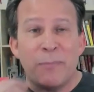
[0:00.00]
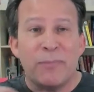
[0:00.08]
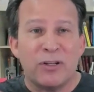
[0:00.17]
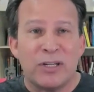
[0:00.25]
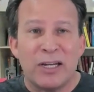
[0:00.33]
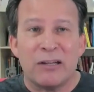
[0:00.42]

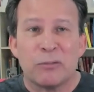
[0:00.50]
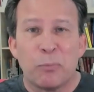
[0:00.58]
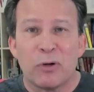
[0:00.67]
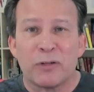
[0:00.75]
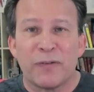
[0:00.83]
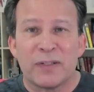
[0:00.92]
museums,
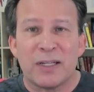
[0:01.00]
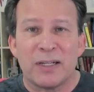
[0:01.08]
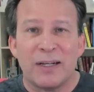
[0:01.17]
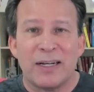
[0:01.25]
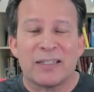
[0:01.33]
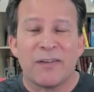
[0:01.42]
sports
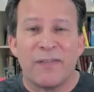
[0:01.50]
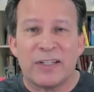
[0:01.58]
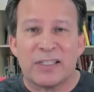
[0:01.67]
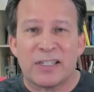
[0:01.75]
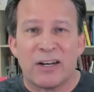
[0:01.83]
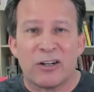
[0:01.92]
facilities,
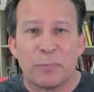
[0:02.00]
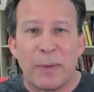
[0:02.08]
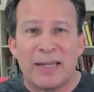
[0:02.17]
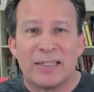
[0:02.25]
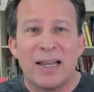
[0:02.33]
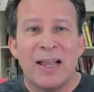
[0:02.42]
convention center
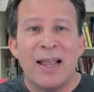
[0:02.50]
space,